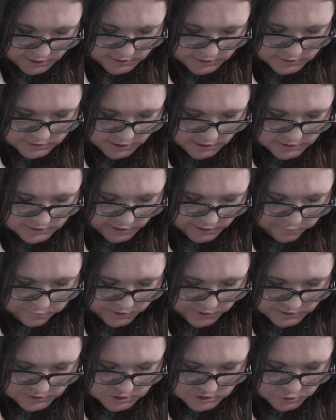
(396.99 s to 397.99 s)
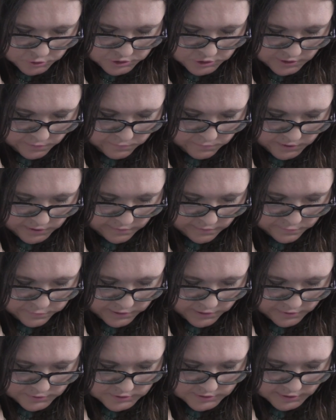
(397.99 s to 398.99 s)
Skin is left feeling soothed and relieved
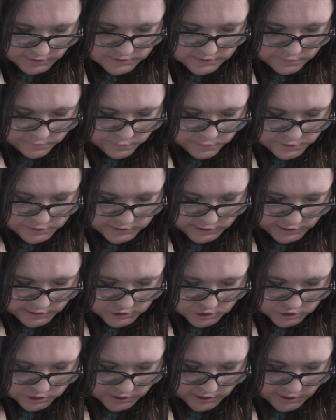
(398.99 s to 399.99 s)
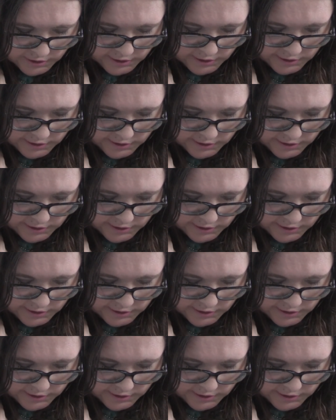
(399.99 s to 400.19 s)
without signs of irritation.